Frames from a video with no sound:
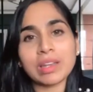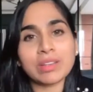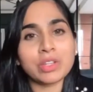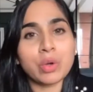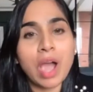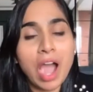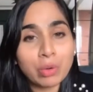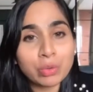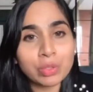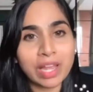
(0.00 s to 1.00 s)

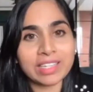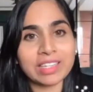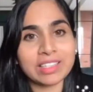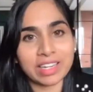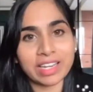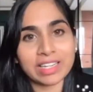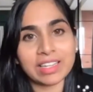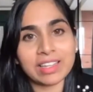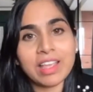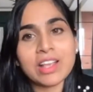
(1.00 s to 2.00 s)
to light it
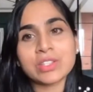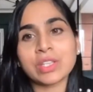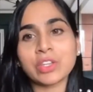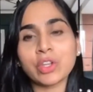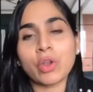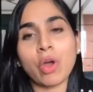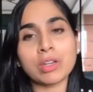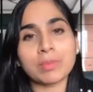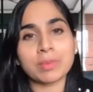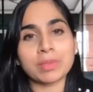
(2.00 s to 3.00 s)
correctly, so that you're
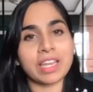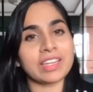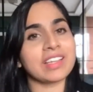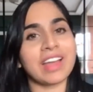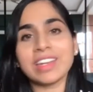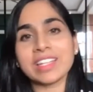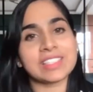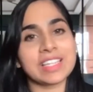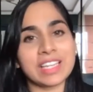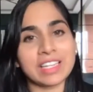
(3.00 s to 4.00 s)
not creating
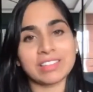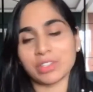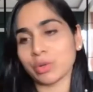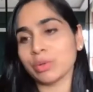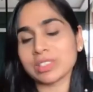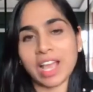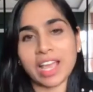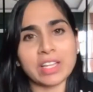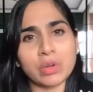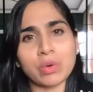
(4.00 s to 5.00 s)
unnecessary, sky
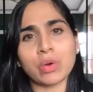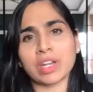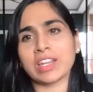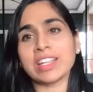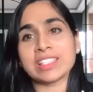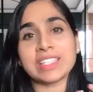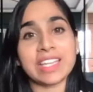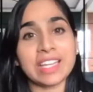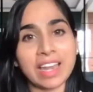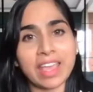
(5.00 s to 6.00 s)
glow or
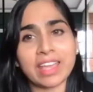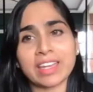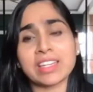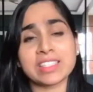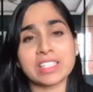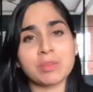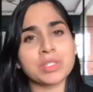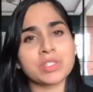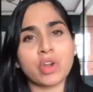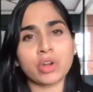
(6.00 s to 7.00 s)
unnecessary glare and
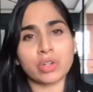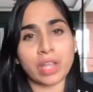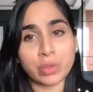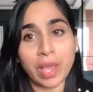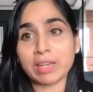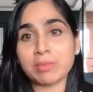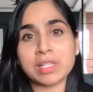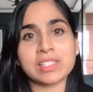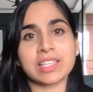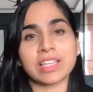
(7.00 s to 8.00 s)
disturbance, not to
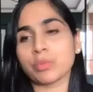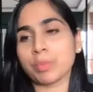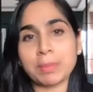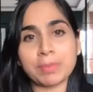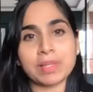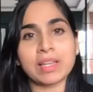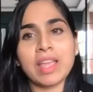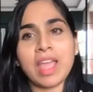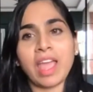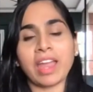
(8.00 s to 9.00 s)
animals and to people,
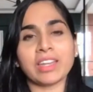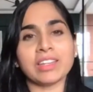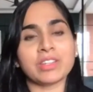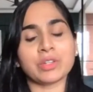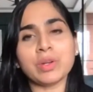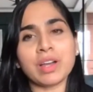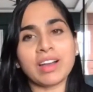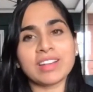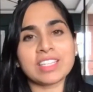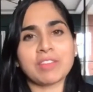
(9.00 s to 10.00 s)
and
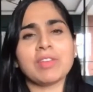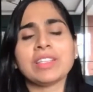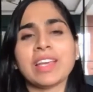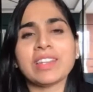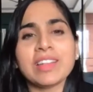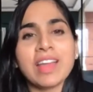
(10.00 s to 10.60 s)
stuff like that.